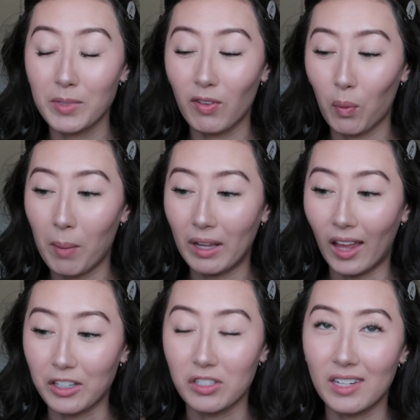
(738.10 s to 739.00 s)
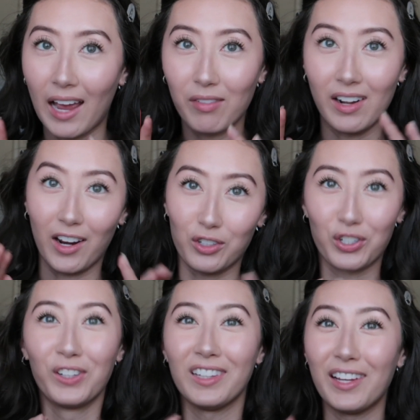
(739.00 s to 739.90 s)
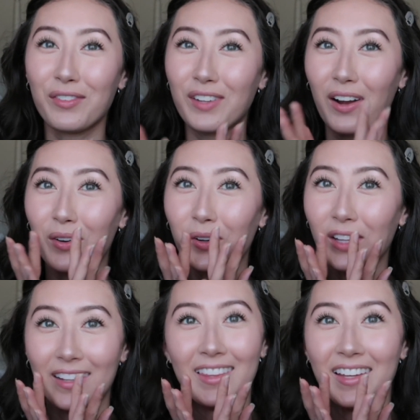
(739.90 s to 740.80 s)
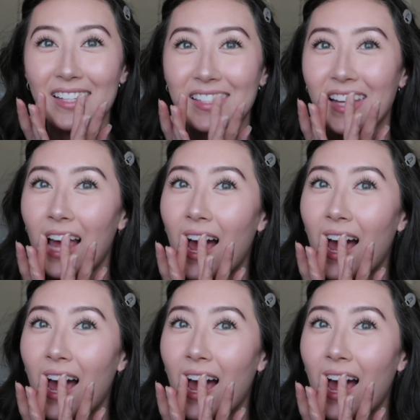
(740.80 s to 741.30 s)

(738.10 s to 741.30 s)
if I want my lashes to have an extra lift, I'll go like this.